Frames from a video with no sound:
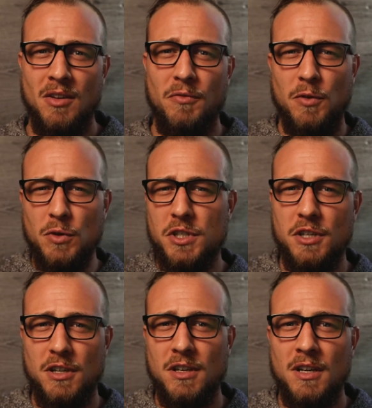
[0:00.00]

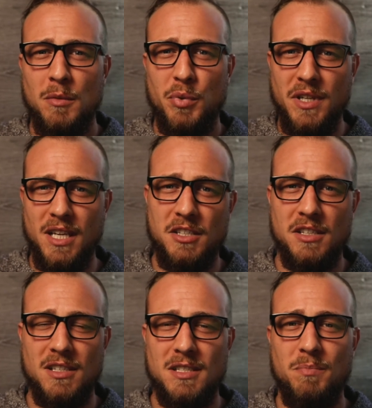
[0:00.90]
future
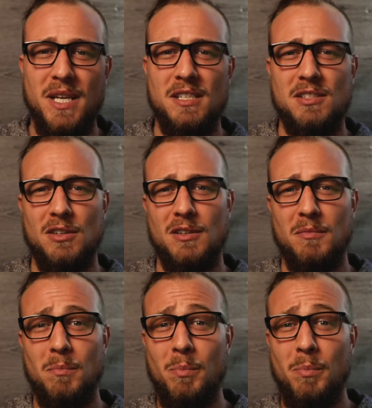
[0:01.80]
predictions based on